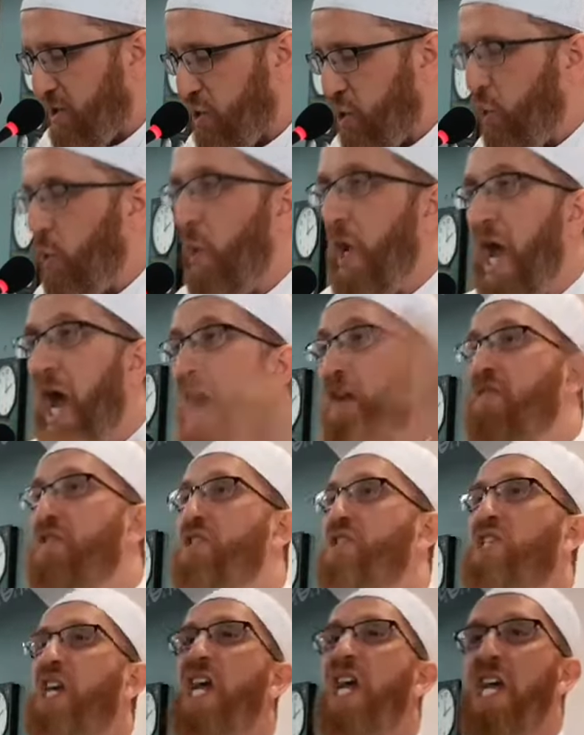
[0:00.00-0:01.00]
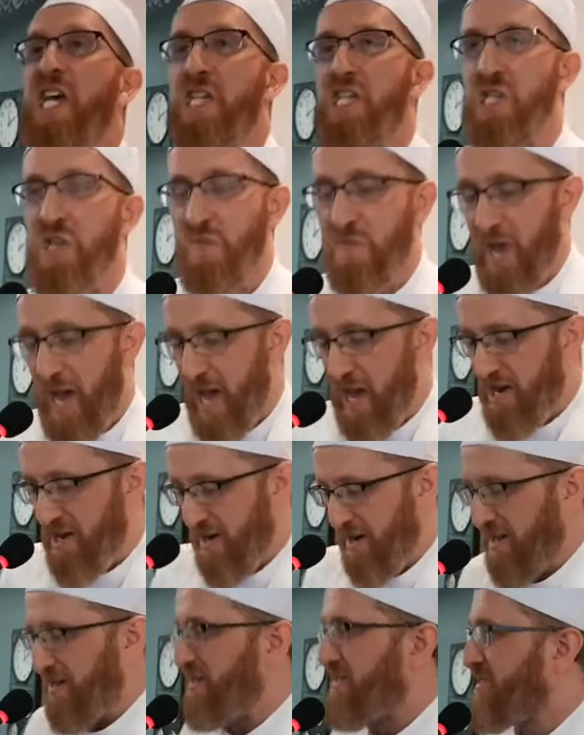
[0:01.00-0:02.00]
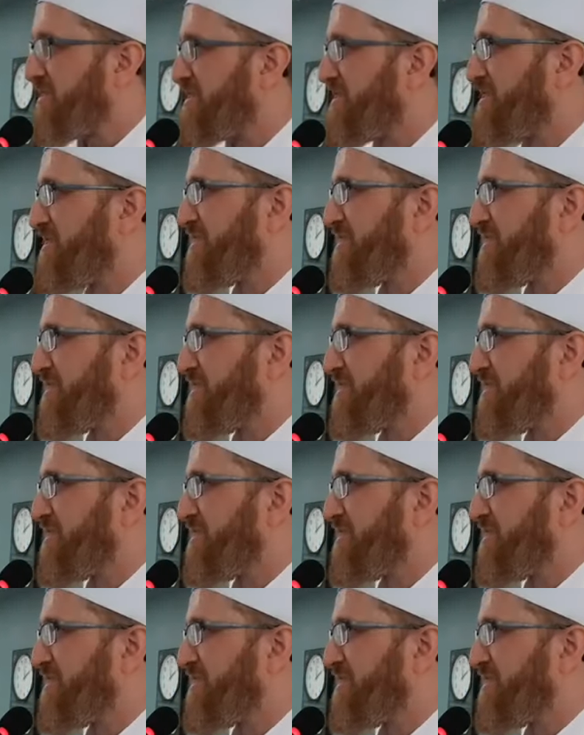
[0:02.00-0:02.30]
do we have a say in the matter?